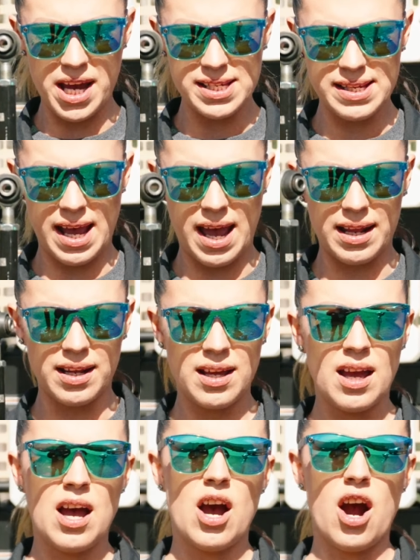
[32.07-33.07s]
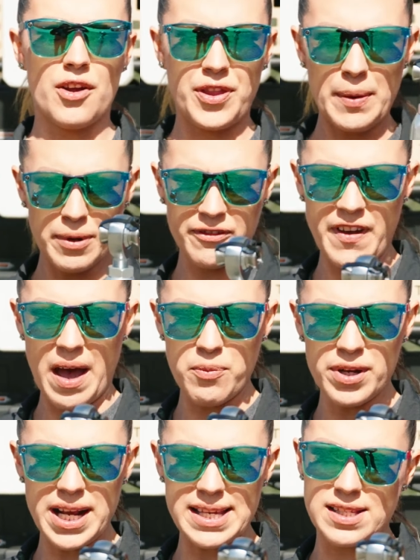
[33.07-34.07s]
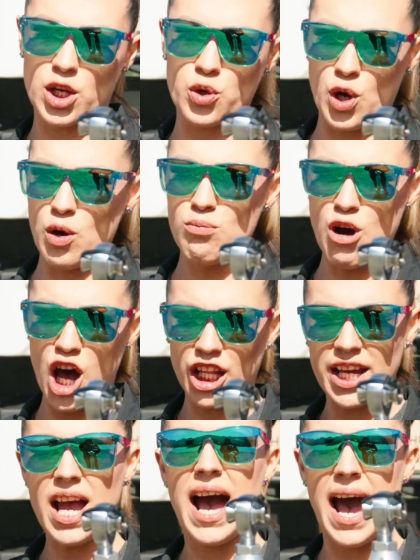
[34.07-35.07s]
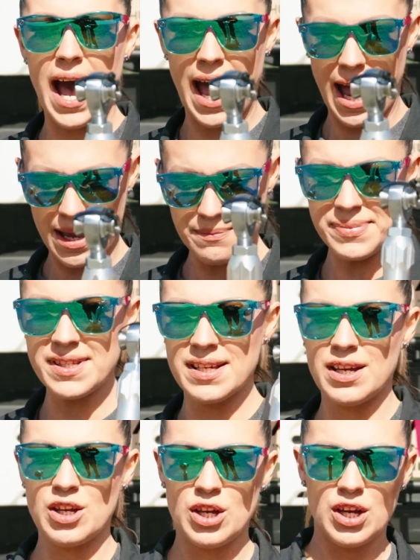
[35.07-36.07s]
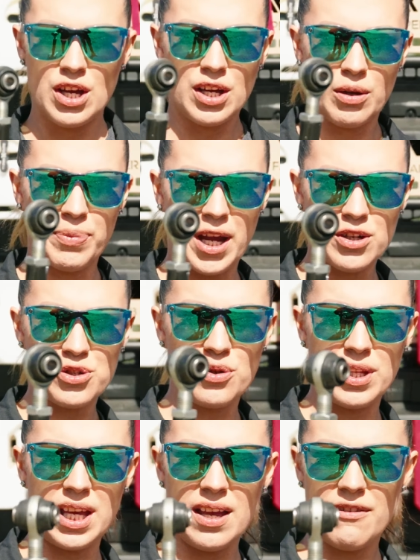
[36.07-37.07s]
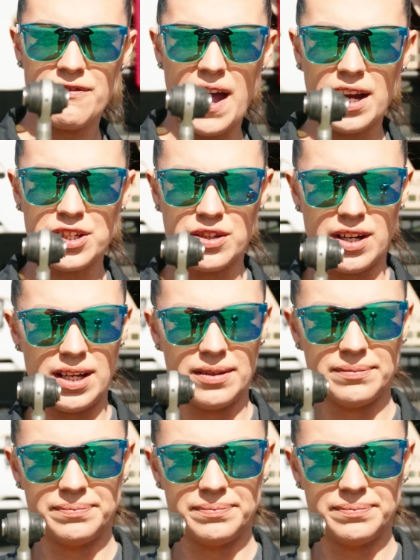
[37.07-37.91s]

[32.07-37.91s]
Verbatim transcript: by side. Our Thumper Fab one has the Chrome Molly Heims compared to the factory.